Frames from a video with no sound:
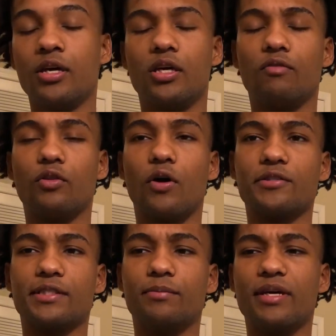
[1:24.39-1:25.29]
Even though I
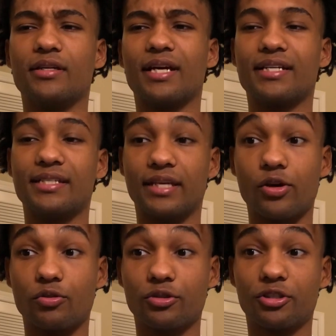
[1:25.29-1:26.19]
was making like
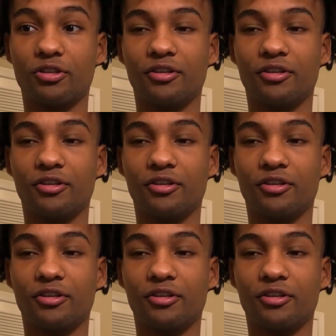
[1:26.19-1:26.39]
sales,